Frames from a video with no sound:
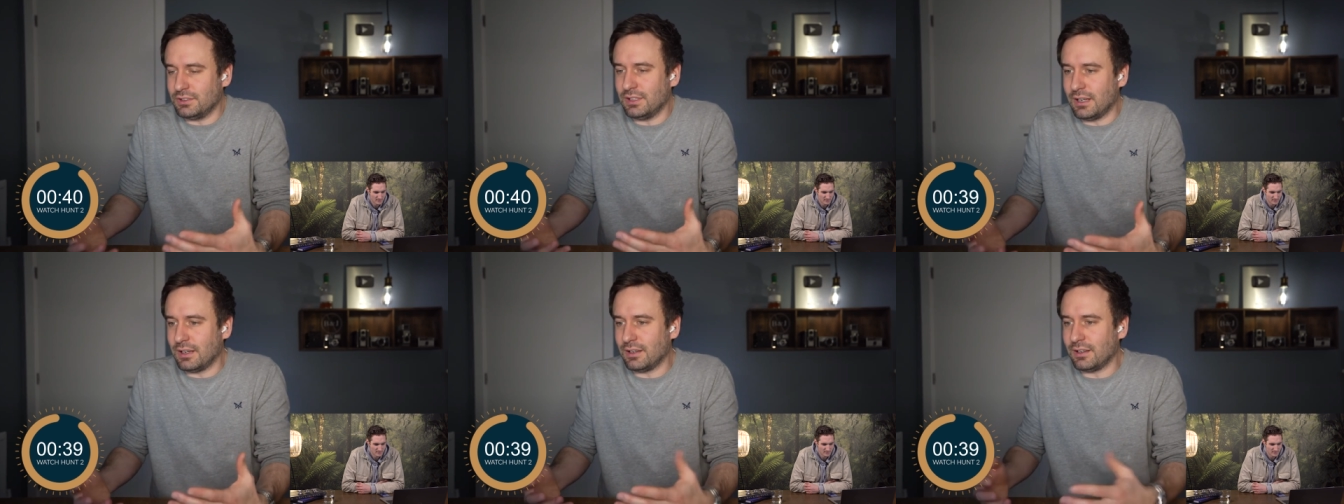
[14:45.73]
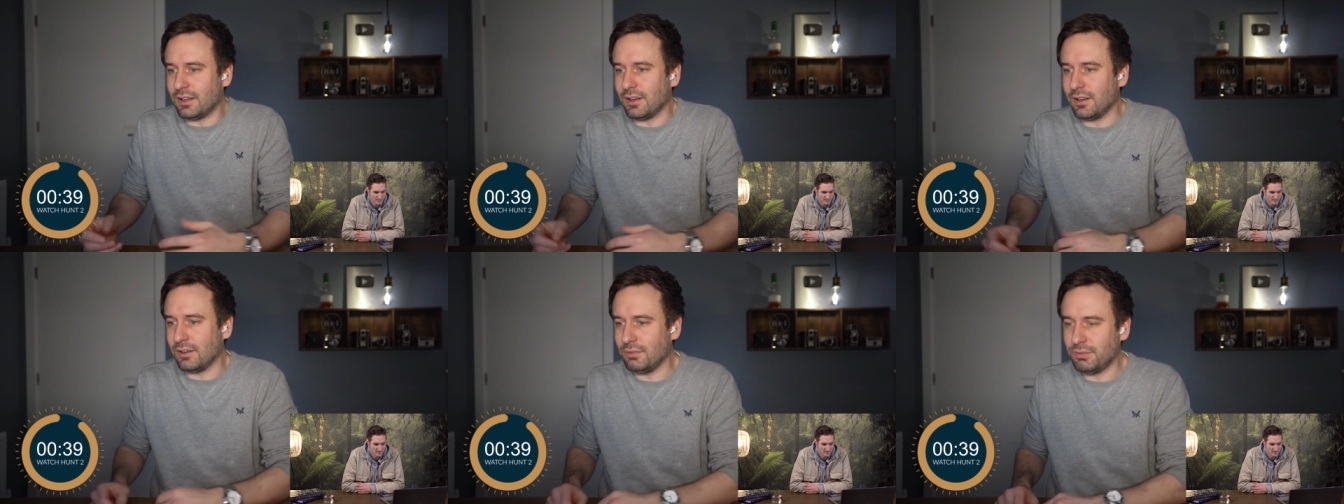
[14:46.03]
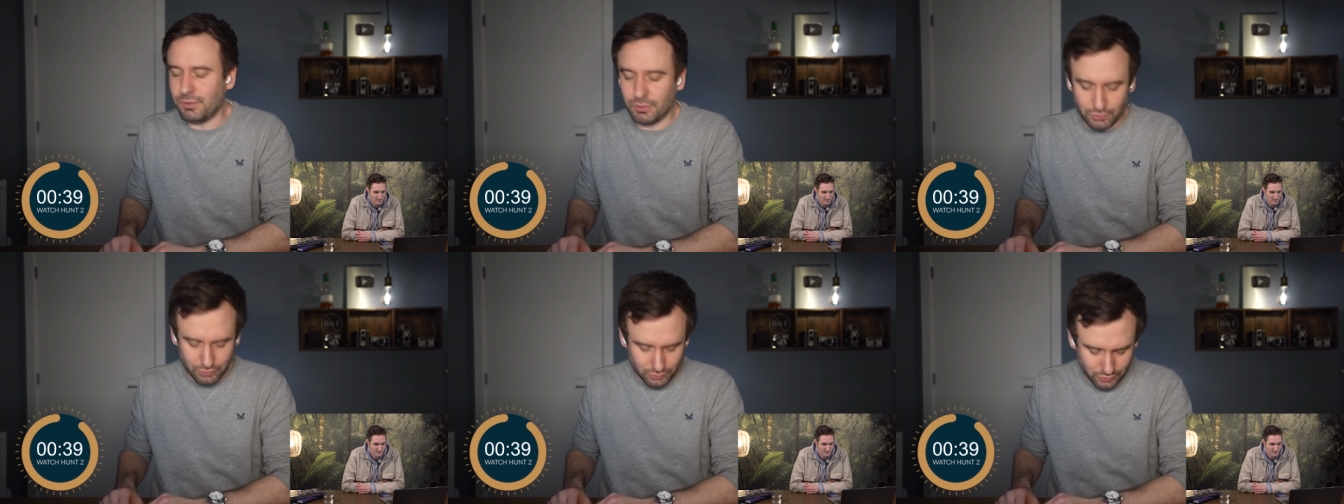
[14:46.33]
that kind of
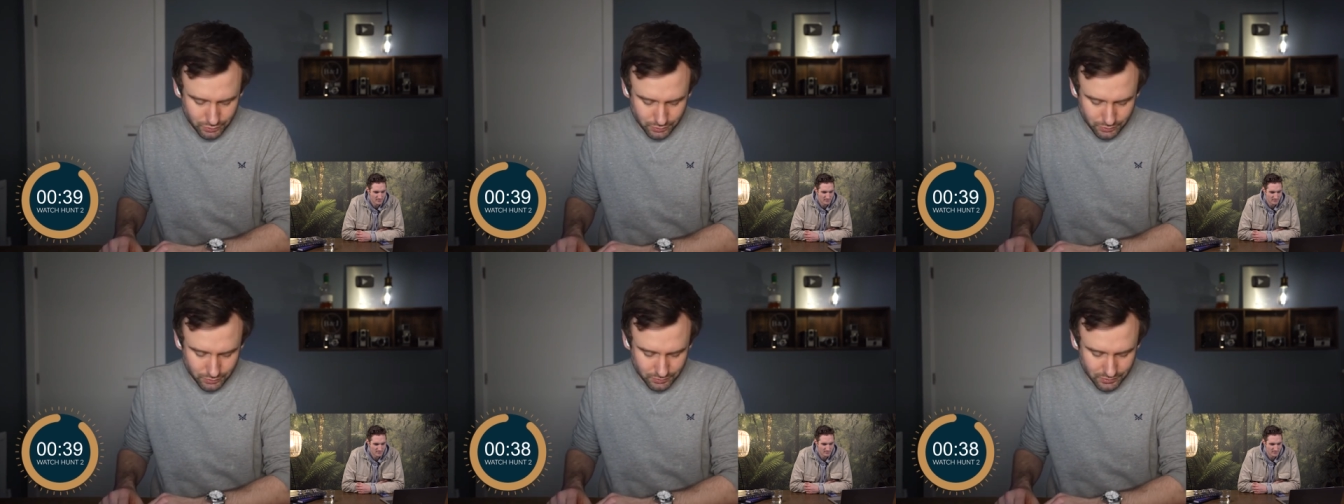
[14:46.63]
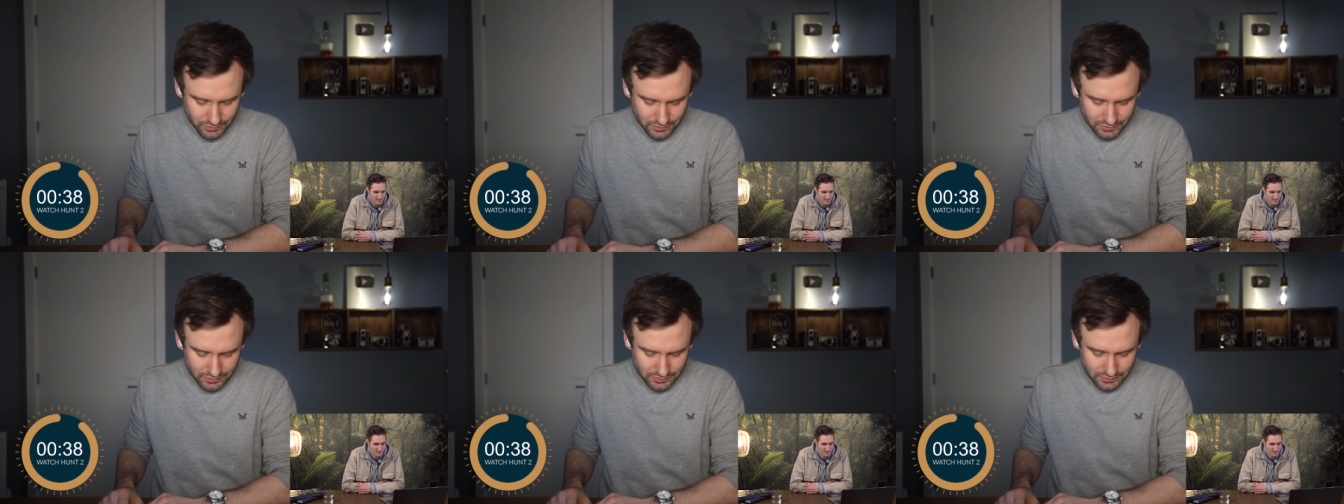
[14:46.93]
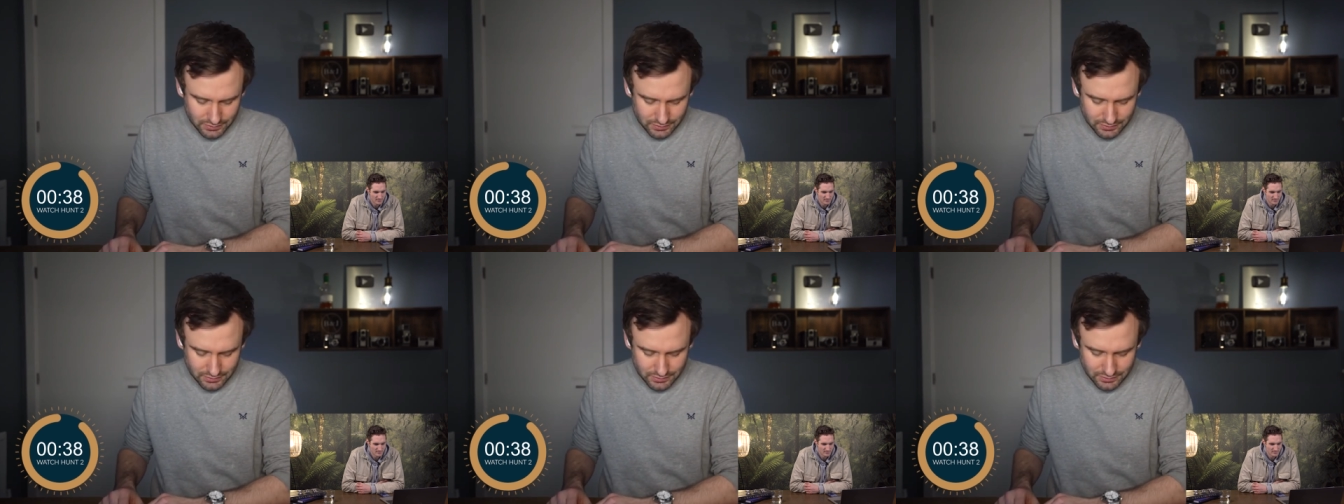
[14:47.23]
feels cool.
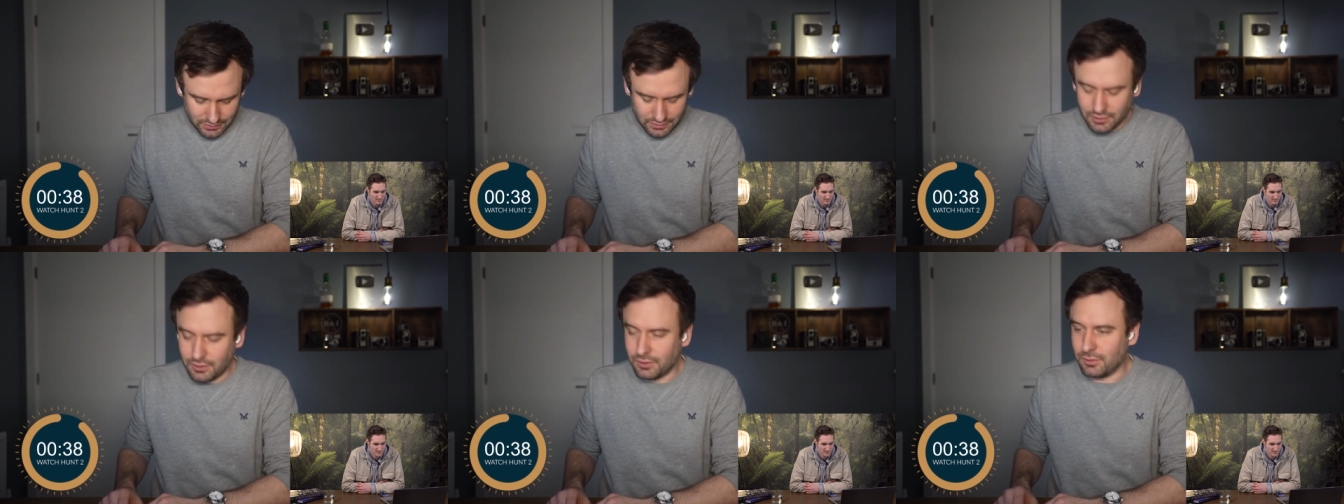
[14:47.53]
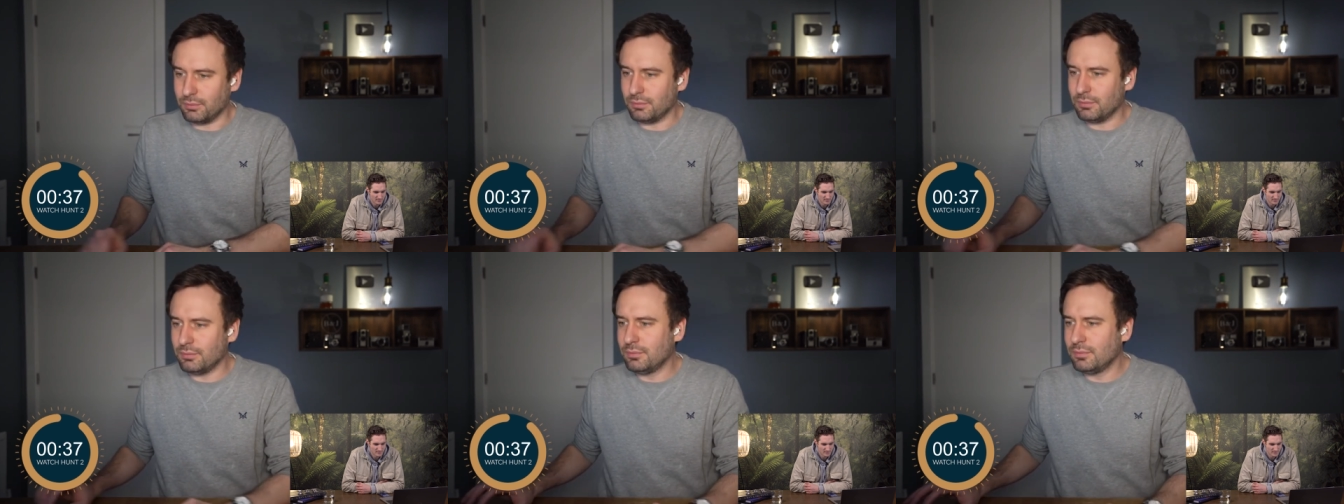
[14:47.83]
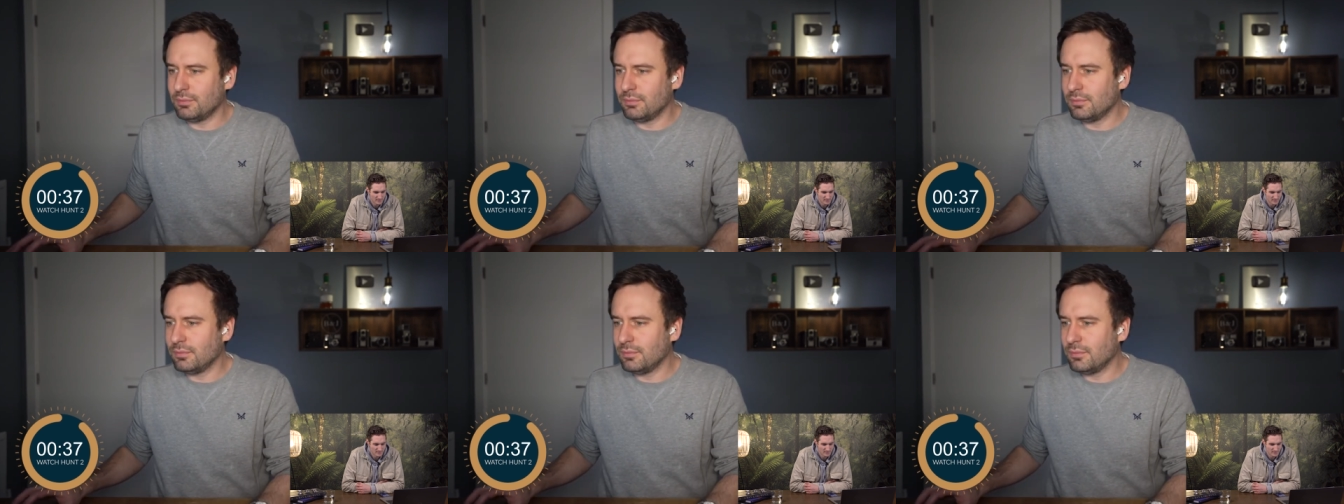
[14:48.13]
Um,
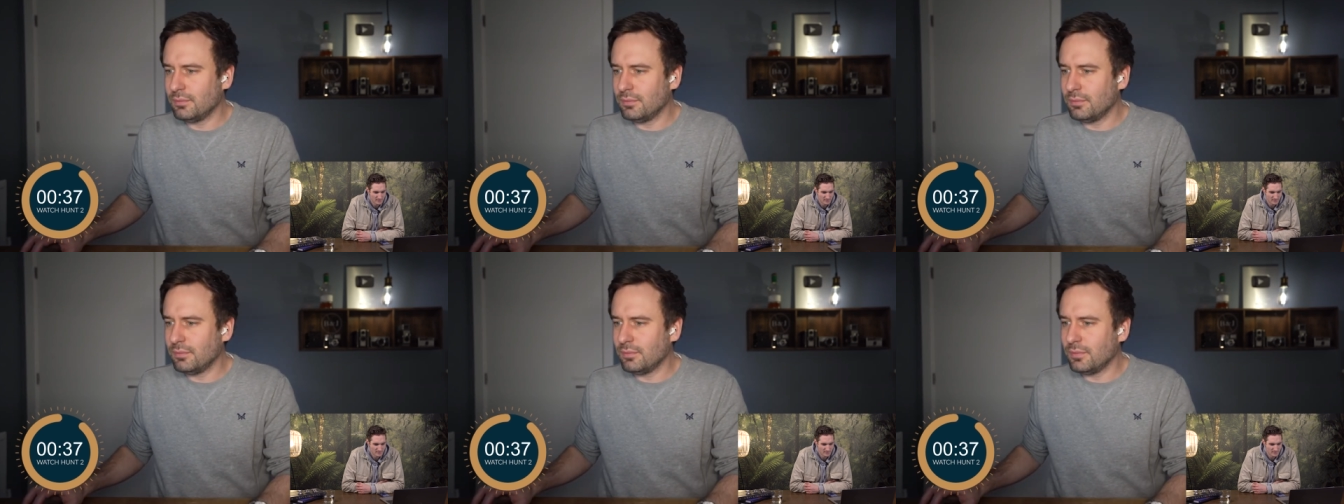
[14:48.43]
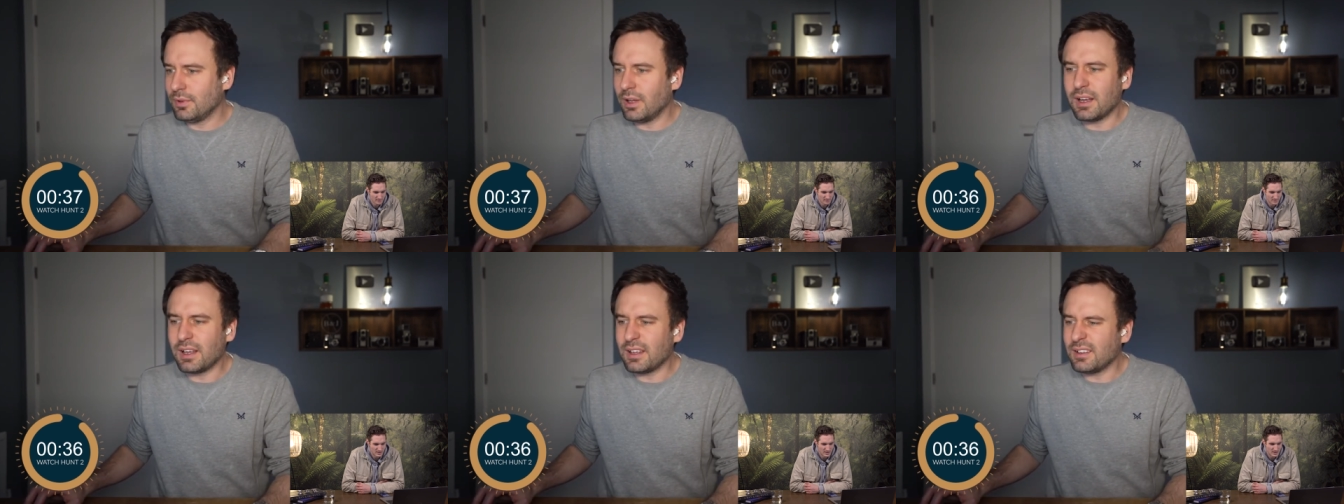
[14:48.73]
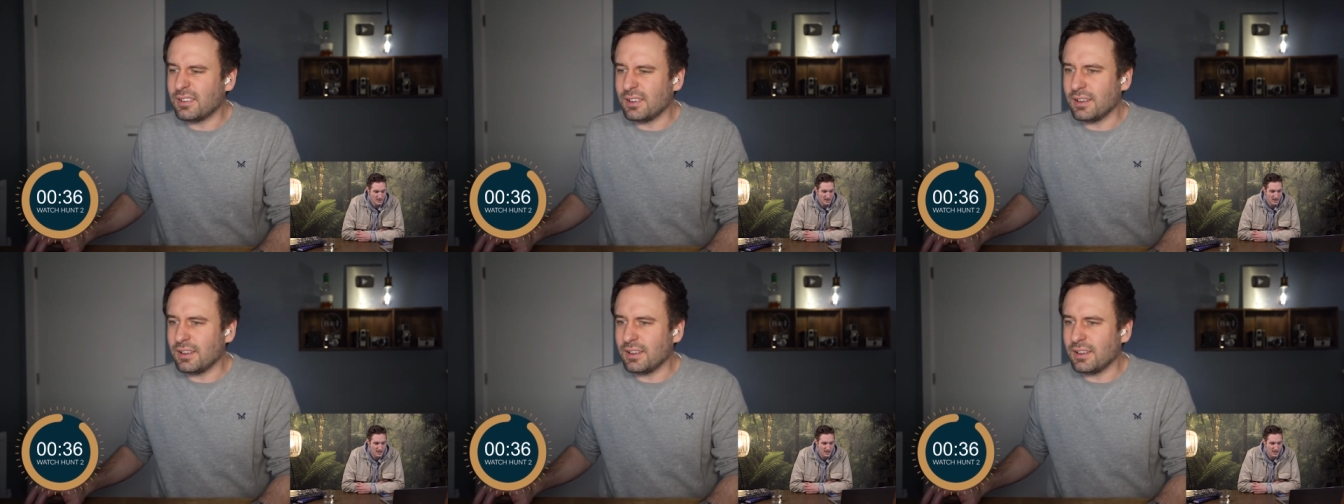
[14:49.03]
I guess,